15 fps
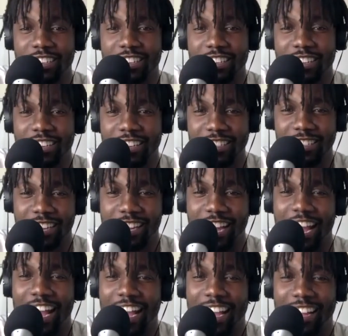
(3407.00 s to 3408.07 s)
He's yeah. like, ah,
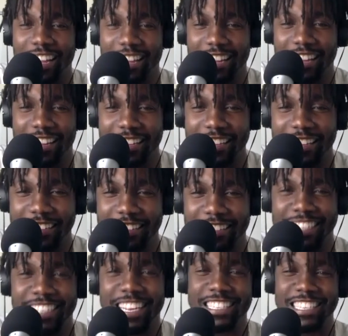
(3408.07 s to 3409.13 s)
mm-hmm.
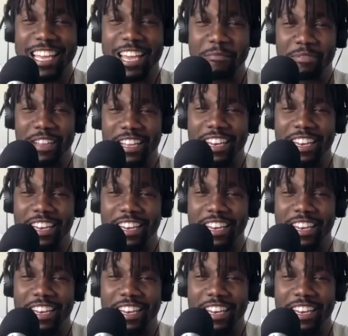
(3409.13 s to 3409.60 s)
today's mm-hmm. game plan.